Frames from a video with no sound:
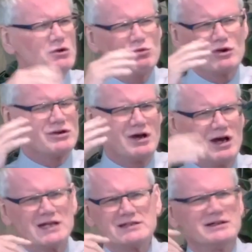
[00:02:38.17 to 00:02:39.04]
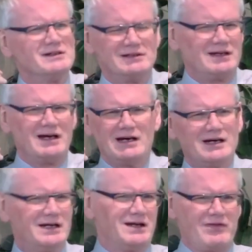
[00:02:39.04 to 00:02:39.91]
were not
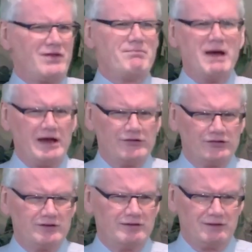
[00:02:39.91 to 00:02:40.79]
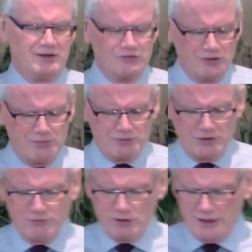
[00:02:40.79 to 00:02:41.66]
the best in terms
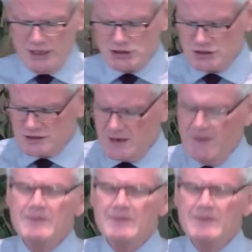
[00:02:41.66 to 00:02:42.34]
of relations.